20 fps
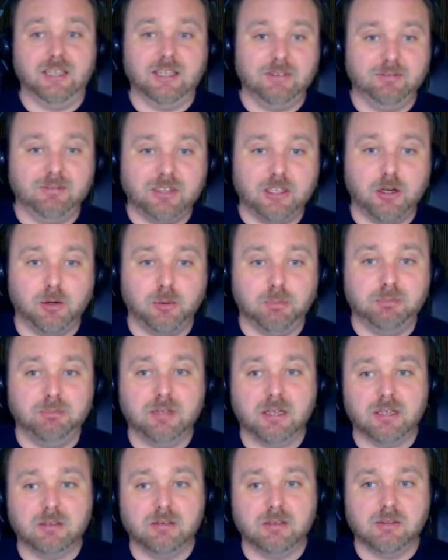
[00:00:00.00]
you know,
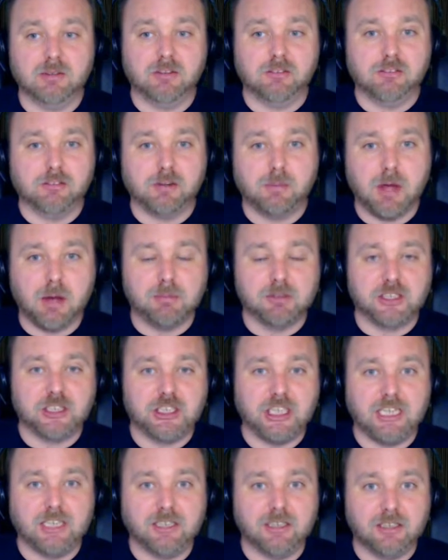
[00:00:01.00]
if I'm not
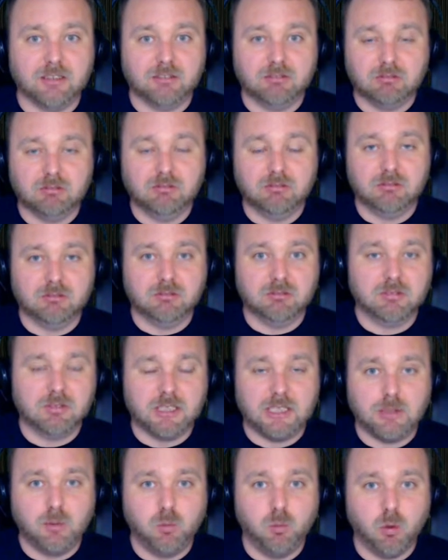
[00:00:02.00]
mistaken,
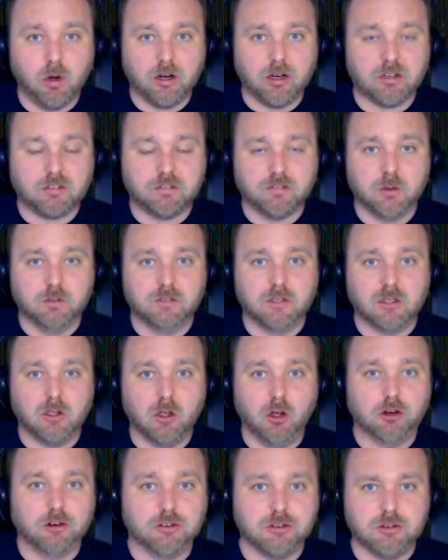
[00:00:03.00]
he works for
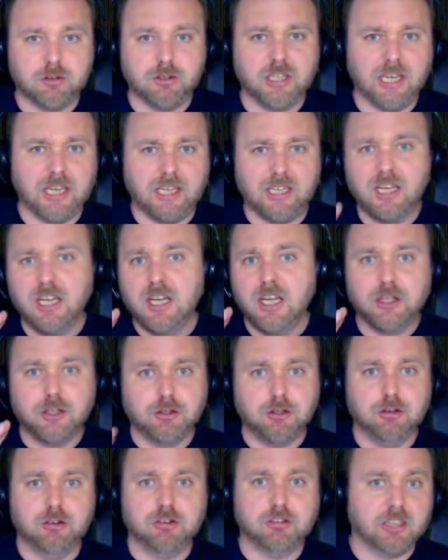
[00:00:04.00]
Overclockers UK.
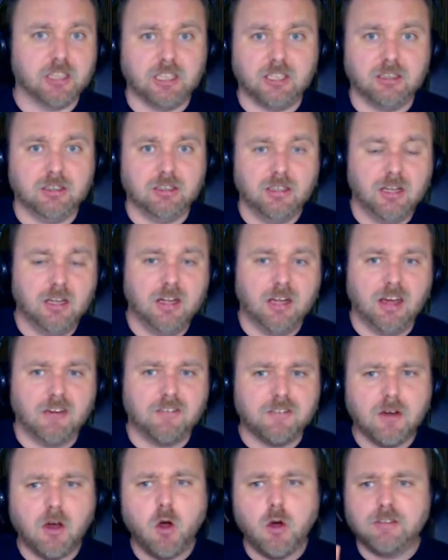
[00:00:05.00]
Usually,
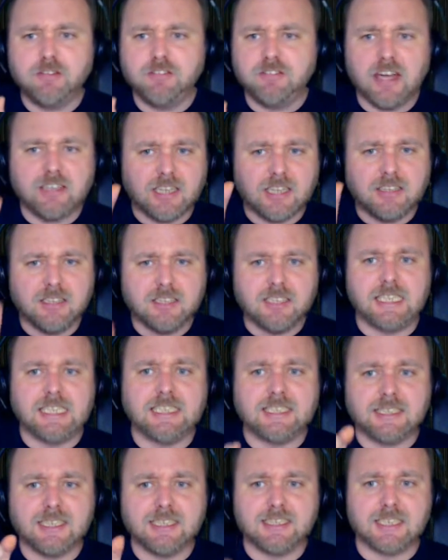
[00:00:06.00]
in fact, I think he's
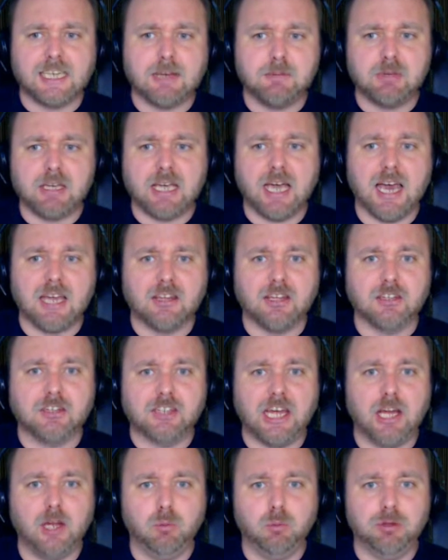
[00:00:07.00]
the same guy that
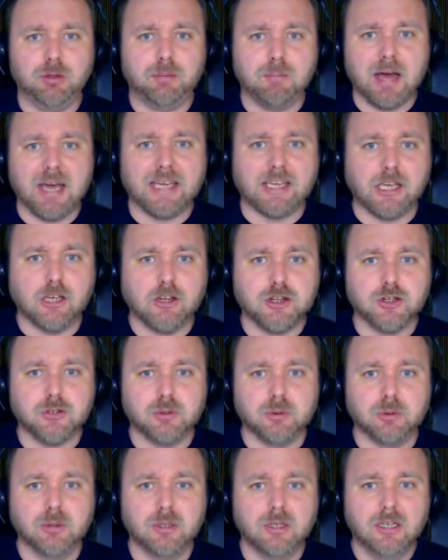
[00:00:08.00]
dealt with my
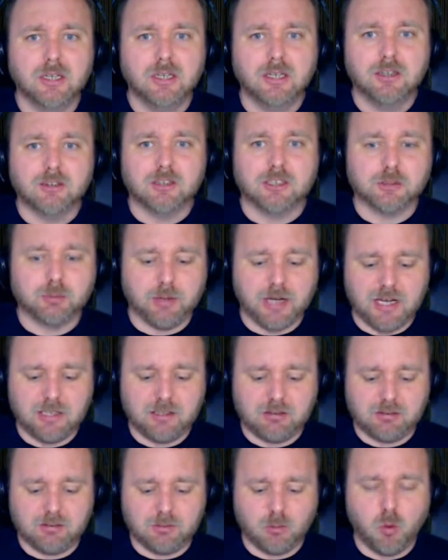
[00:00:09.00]
issue. Because when I'd
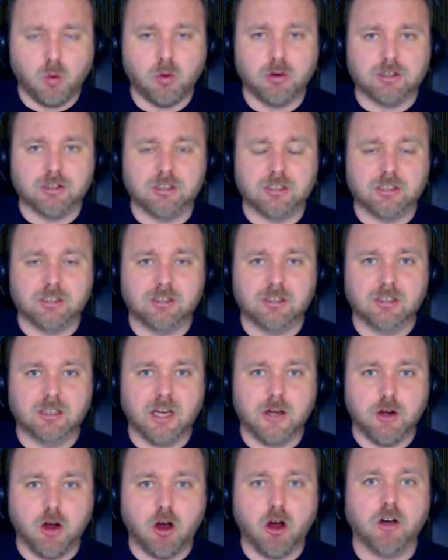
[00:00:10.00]
ordered
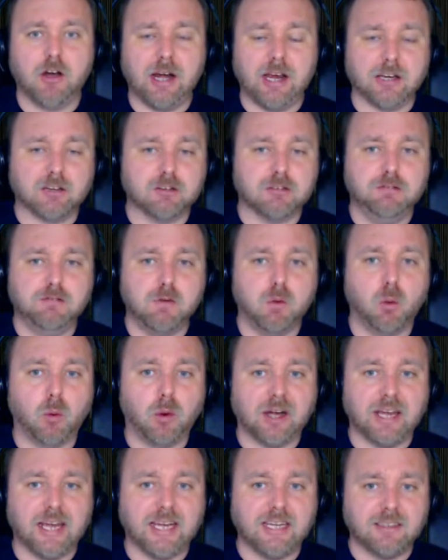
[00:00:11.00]
an RX
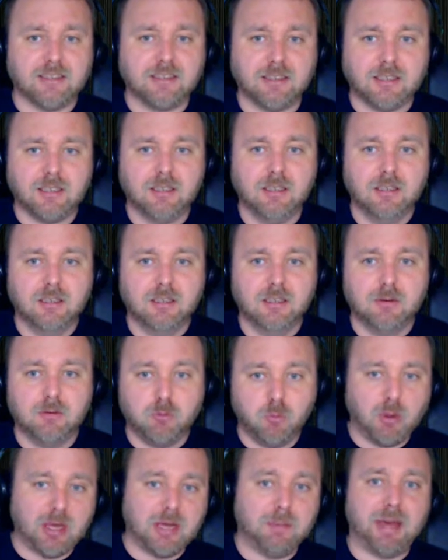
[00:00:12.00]
480
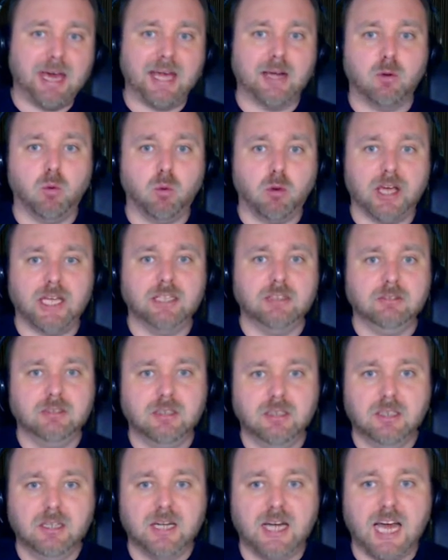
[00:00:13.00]
way back when,
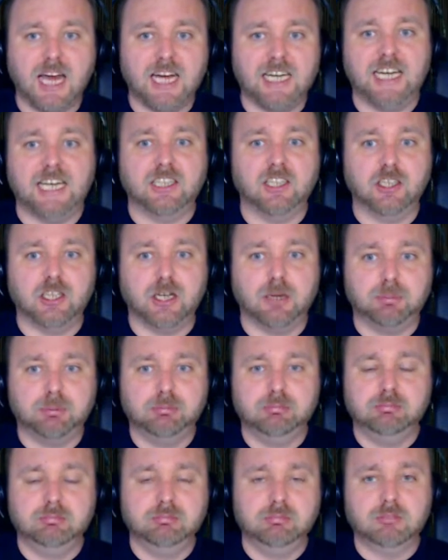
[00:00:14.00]
and the
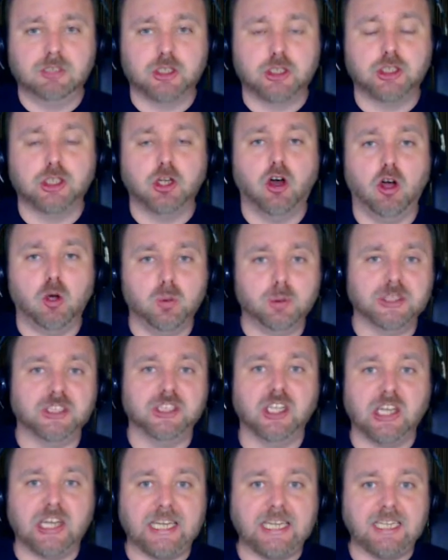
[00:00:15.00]
stock was
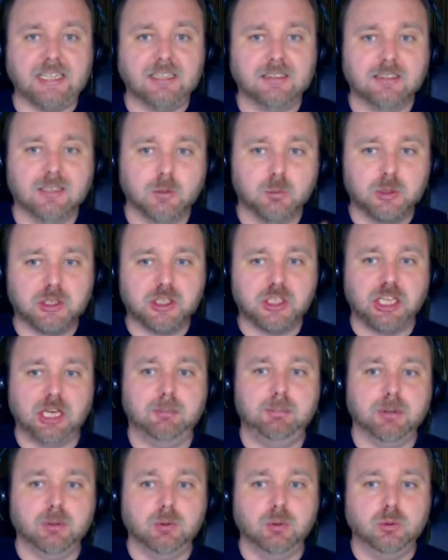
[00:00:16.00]
delayed, it was
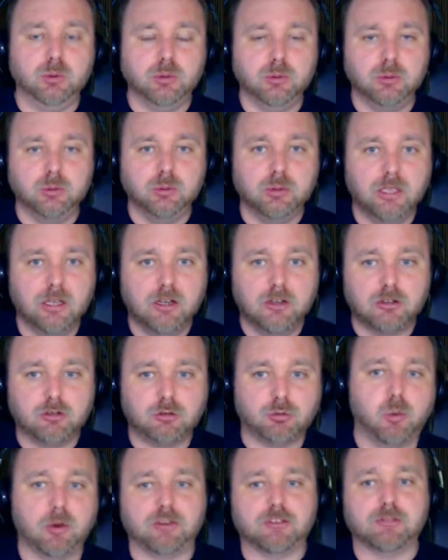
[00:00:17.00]
Gibbo who
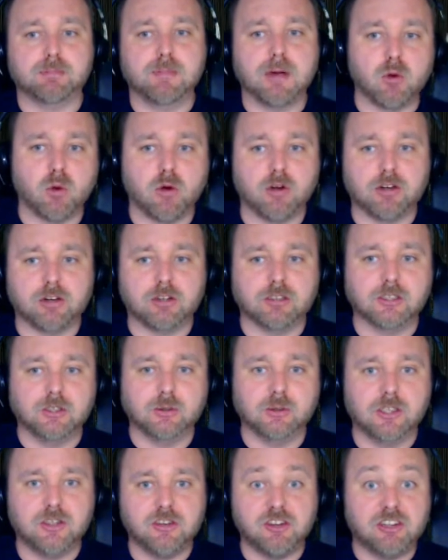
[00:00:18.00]
switched my order to
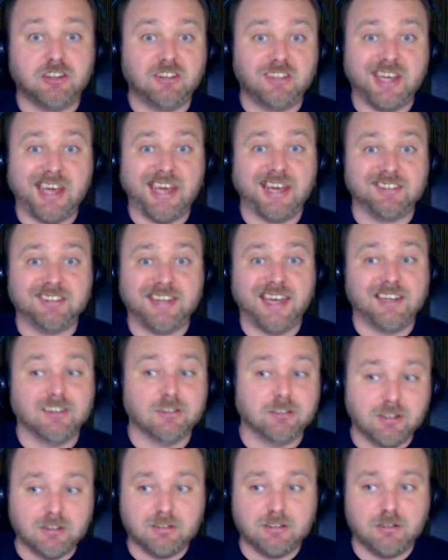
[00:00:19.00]
a GTX
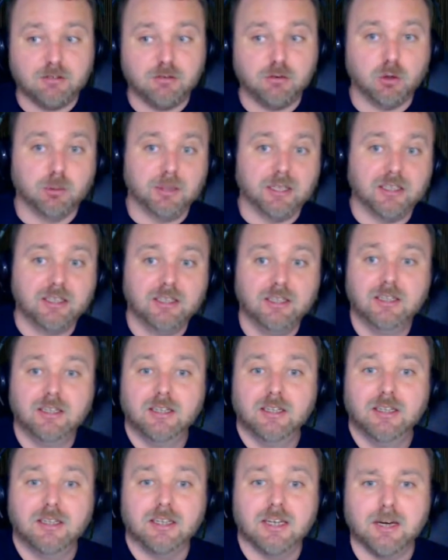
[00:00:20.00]
1060 for me.
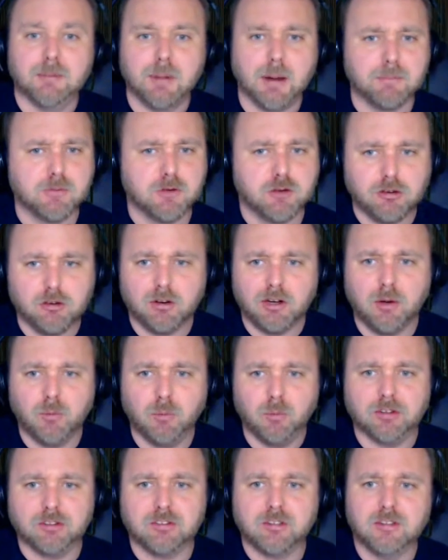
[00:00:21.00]
I'm sure it
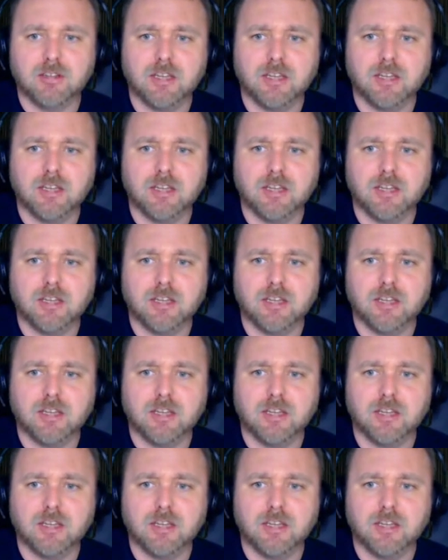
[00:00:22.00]
was.